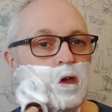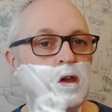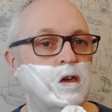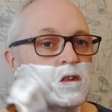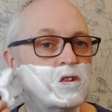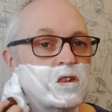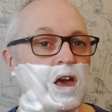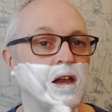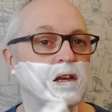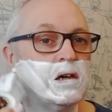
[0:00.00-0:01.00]
It is
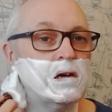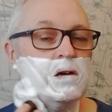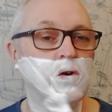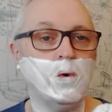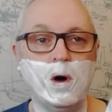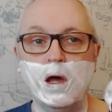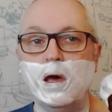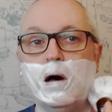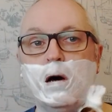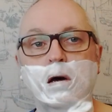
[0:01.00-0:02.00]
set quite
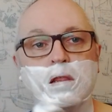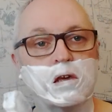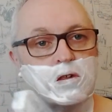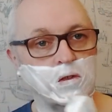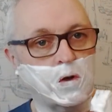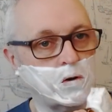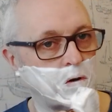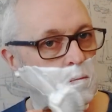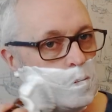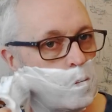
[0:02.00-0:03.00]
high, this
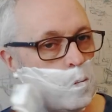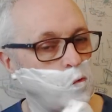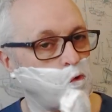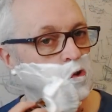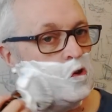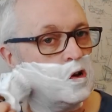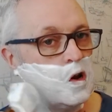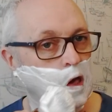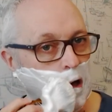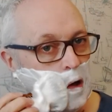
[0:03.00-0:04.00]
knot,
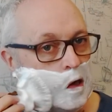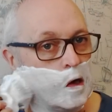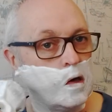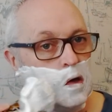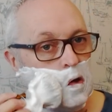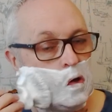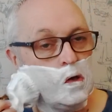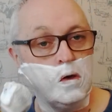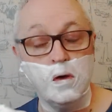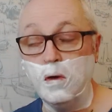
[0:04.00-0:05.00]
certainly higher
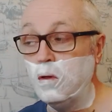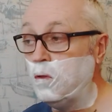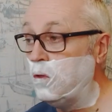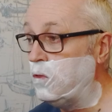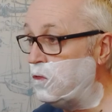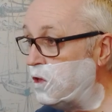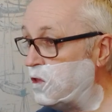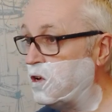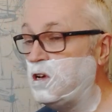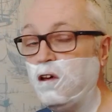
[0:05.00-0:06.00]

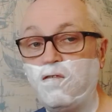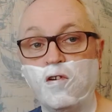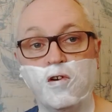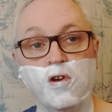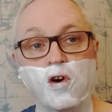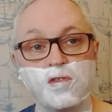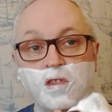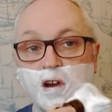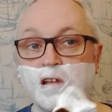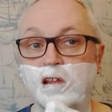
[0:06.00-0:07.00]
than the different knot
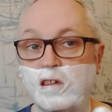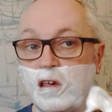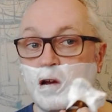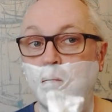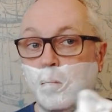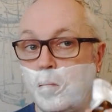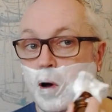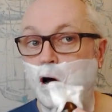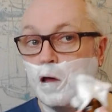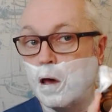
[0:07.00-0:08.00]
that it is in
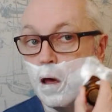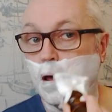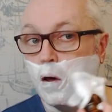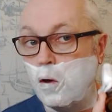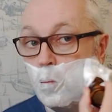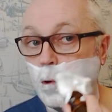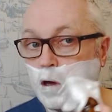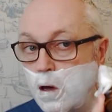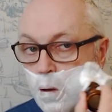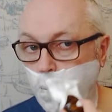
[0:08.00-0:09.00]
my
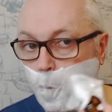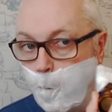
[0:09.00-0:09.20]
Omega.